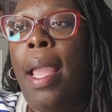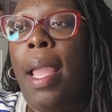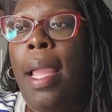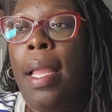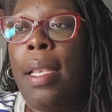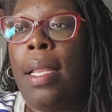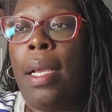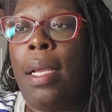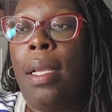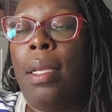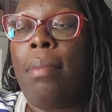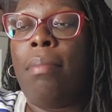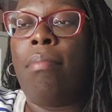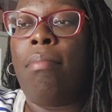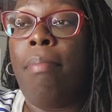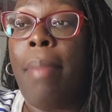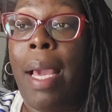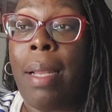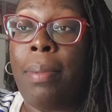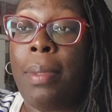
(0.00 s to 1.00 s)
And
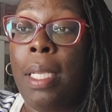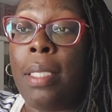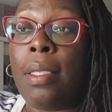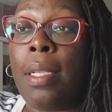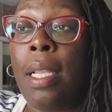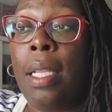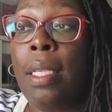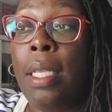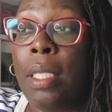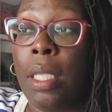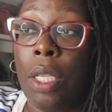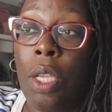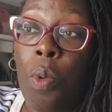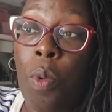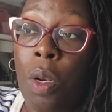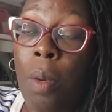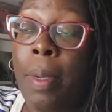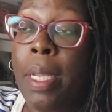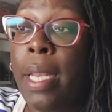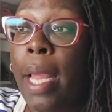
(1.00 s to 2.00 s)
um, Madam Tasha, I'm like, listen,
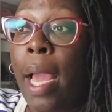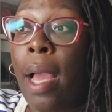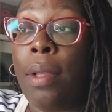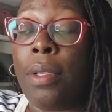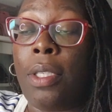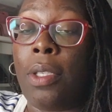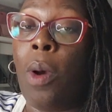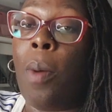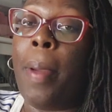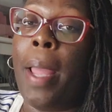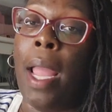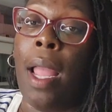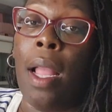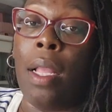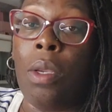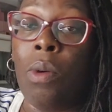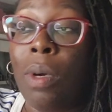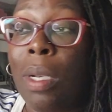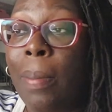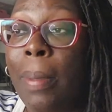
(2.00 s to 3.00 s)
you want to be down so
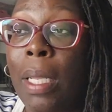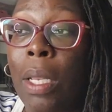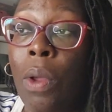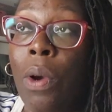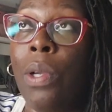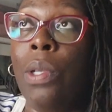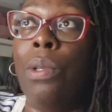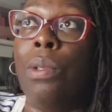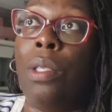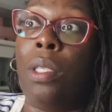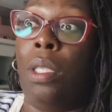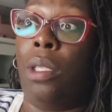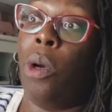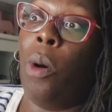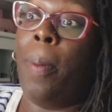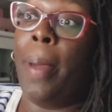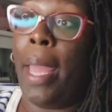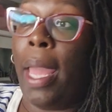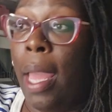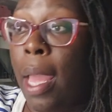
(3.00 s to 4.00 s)
bad. You want to be loyal
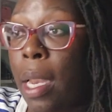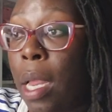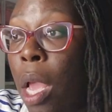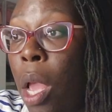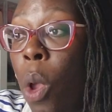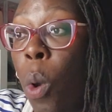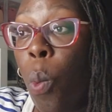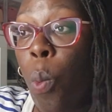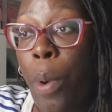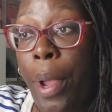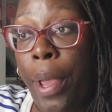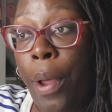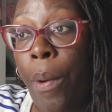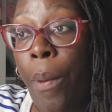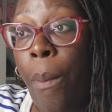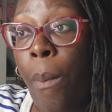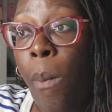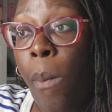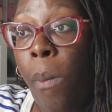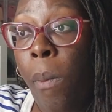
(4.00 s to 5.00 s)
so bad.
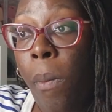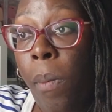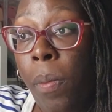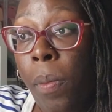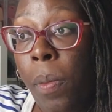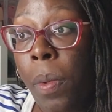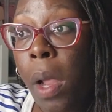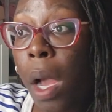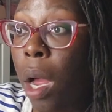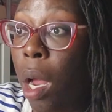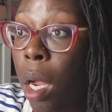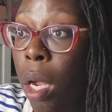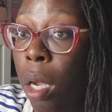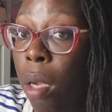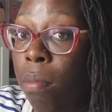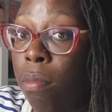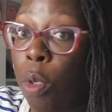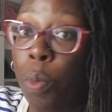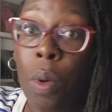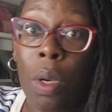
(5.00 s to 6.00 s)
Well,
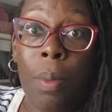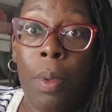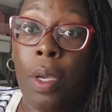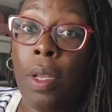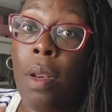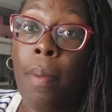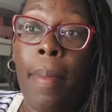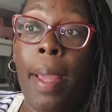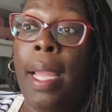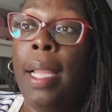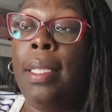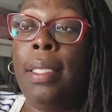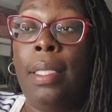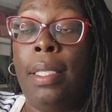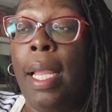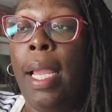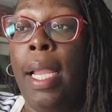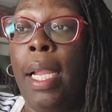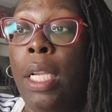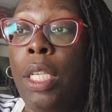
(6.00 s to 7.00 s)
um, you want to be on the main
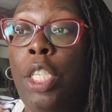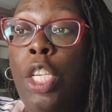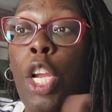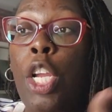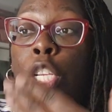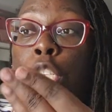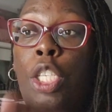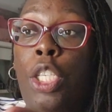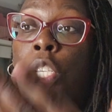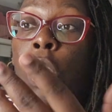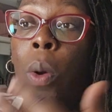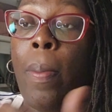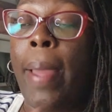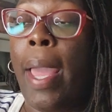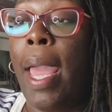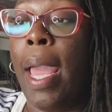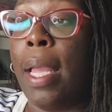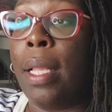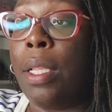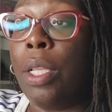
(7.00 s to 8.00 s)
stage so
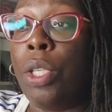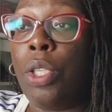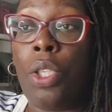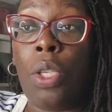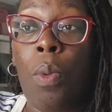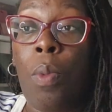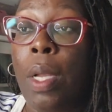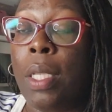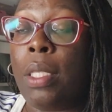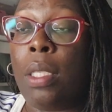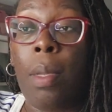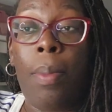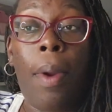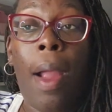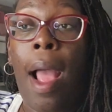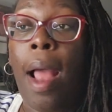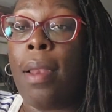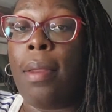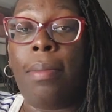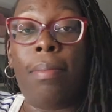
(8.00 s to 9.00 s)
bad. So what's the
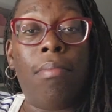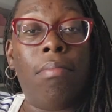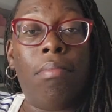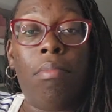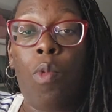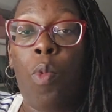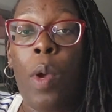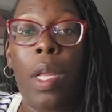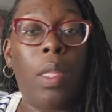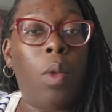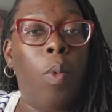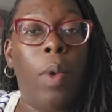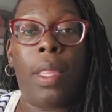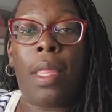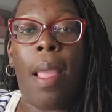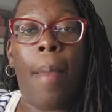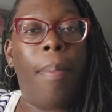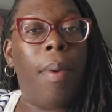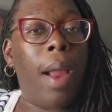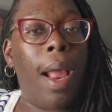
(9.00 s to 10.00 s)
problem? What,
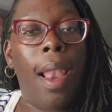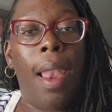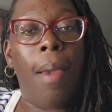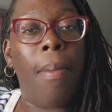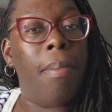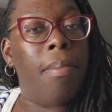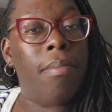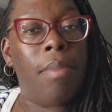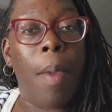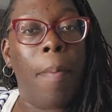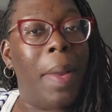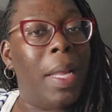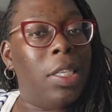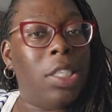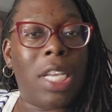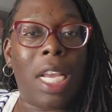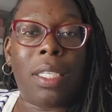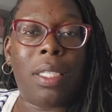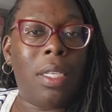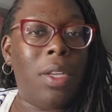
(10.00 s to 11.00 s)
what that problem? In
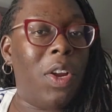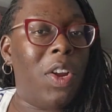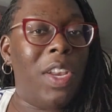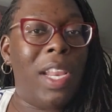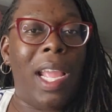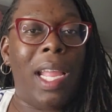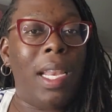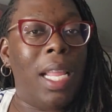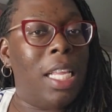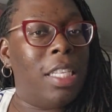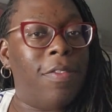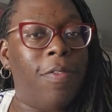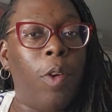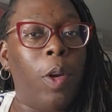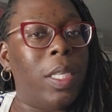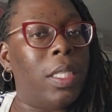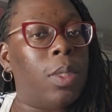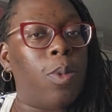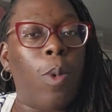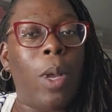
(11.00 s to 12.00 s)
my Jocelyn Hernandez
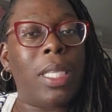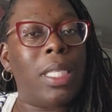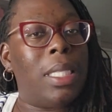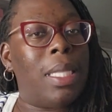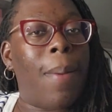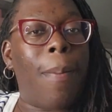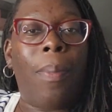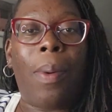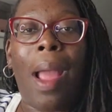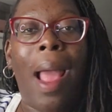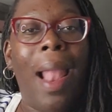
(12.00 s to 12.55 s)
voice, what's the